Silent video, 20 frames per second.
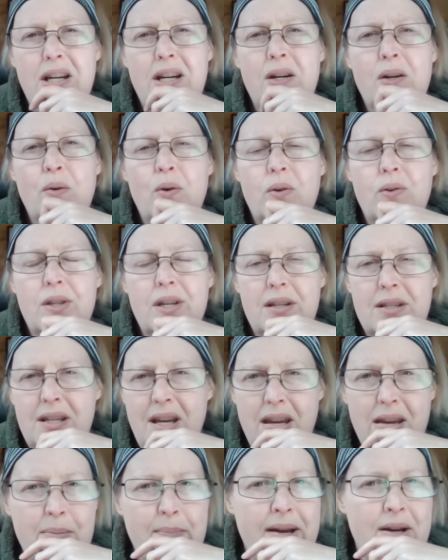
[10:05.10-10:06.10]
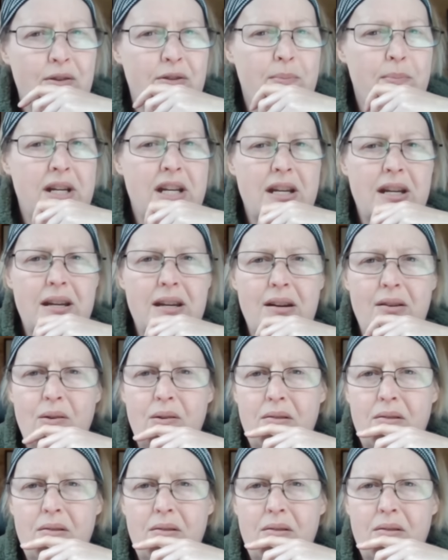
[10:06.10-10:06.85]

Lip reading: to, or that has emailed me,